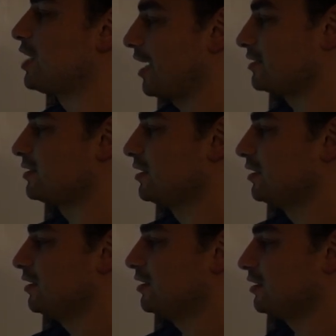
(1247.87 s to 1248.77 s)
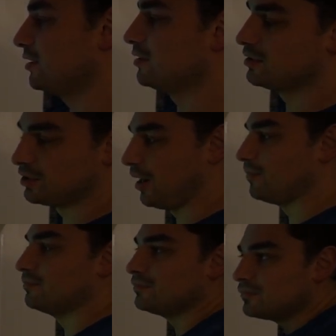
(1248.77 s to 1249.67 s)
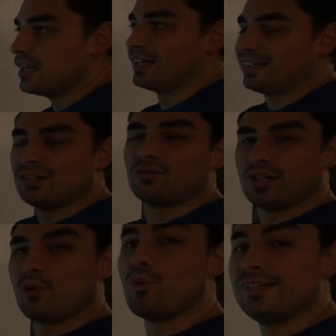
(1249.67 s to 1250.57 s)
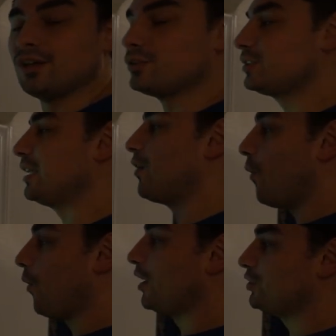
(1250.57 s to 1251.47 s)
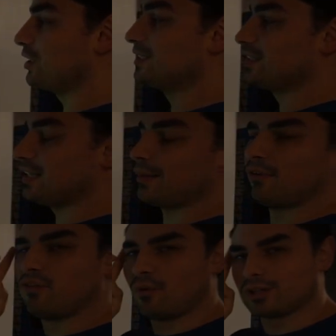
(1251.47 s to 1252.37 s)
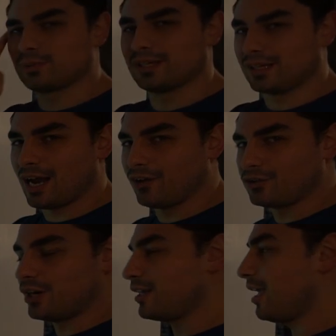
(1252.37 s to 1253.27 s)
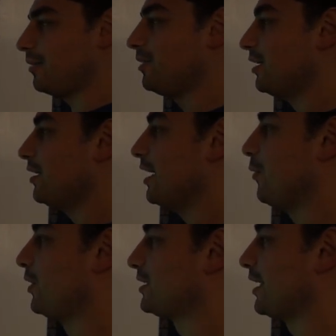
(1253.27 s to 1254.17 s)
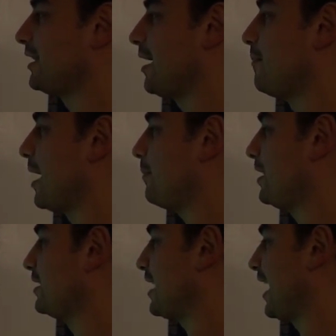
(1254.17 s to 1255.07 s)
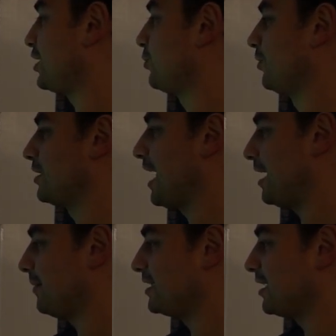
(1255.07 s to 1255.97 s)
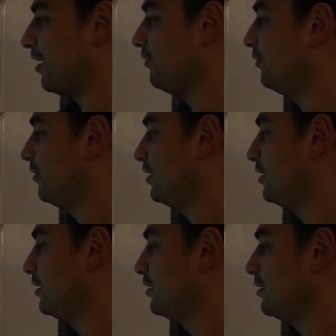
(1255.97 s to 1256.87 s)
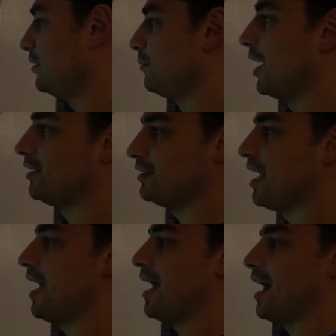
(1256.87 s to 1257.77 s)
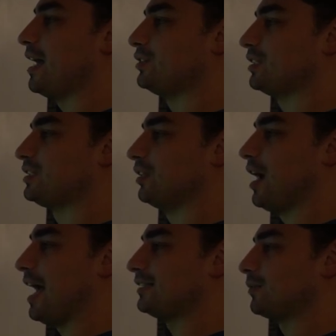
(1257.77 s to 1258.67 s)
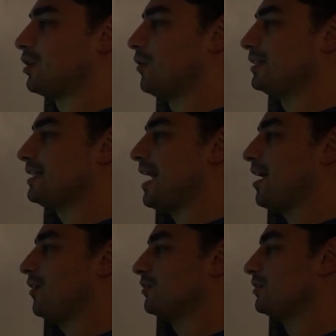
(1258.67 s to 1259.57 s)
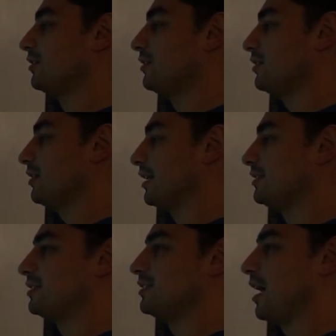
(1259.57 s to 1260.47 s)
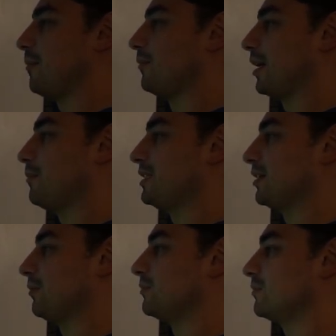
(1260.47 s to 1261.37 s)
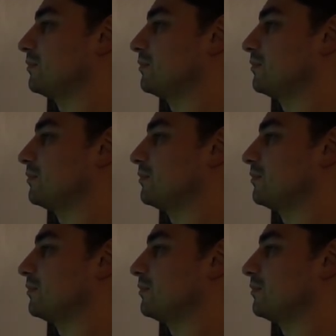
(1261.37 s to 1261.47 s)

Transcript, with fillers: Yes. Some, I think it's really a Windows thing. Or as you could see, like before when I was playing the Counter-Strike game, it wasn't like that. It might be this actual game itself. But yeah, as you can see though, as I'm going down, it's, I'm like missing them.